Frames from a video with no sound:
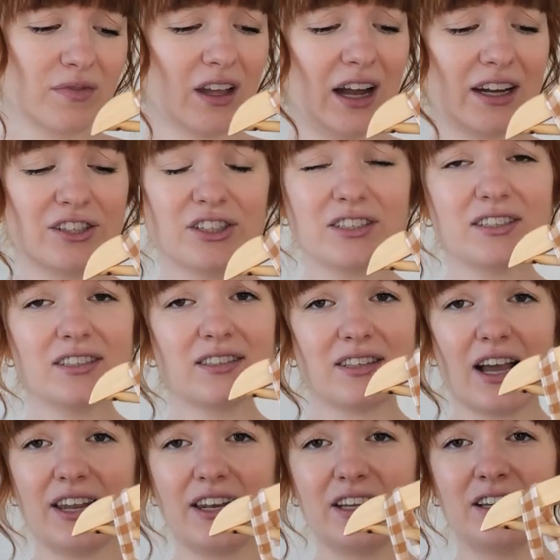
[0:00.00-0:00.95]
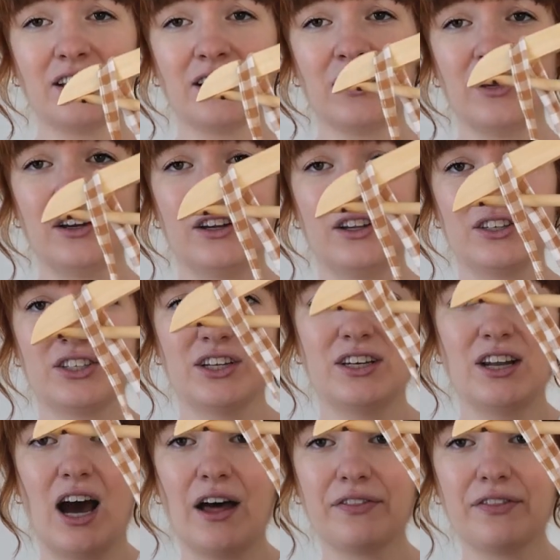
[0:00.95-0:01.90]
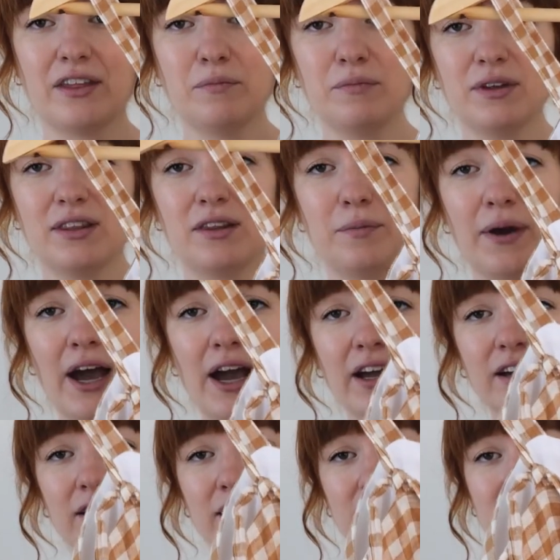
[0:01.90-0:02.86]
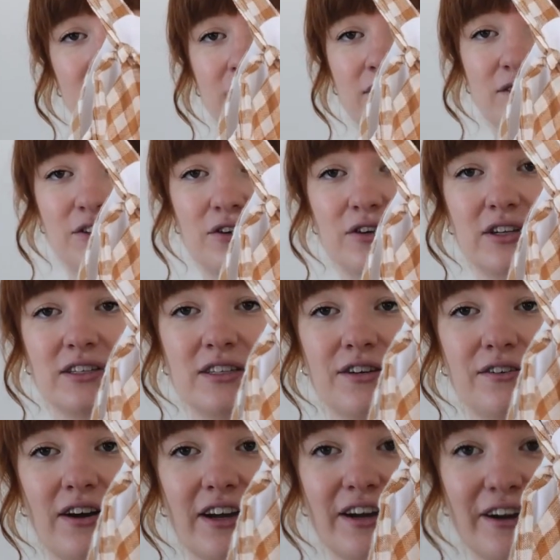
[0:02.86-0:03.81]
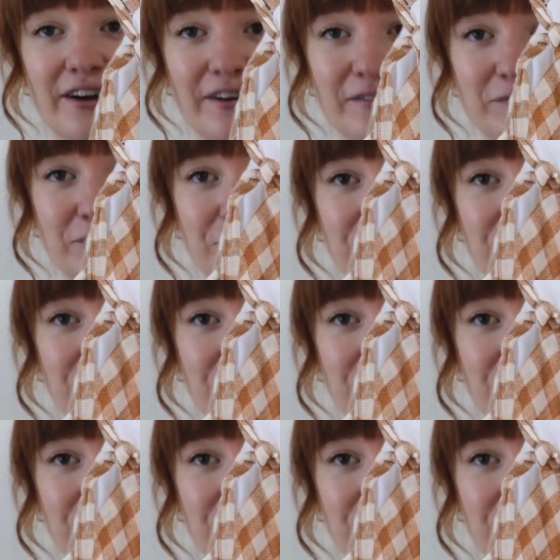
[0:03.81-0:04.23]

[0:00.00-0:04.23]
I just decided to knot them in the back. So you can see right here.